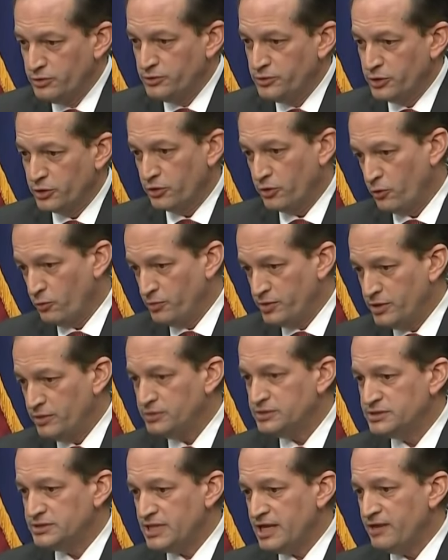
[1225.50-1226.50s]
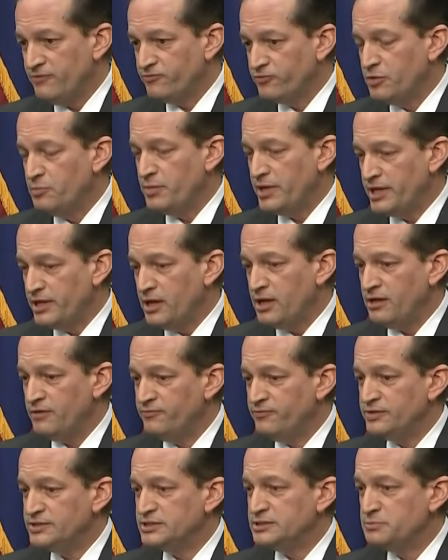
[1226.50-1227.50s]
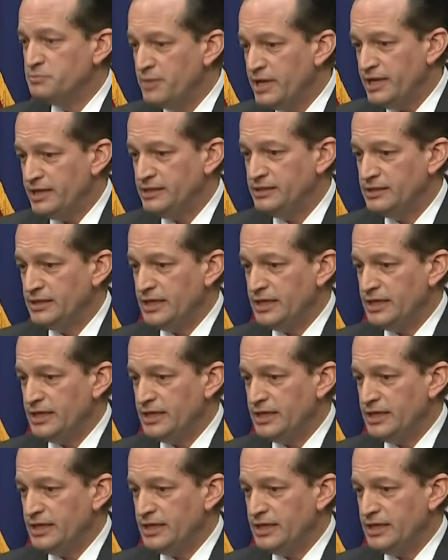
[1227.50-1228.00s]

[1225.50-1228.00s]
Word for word: the career staff from my office met,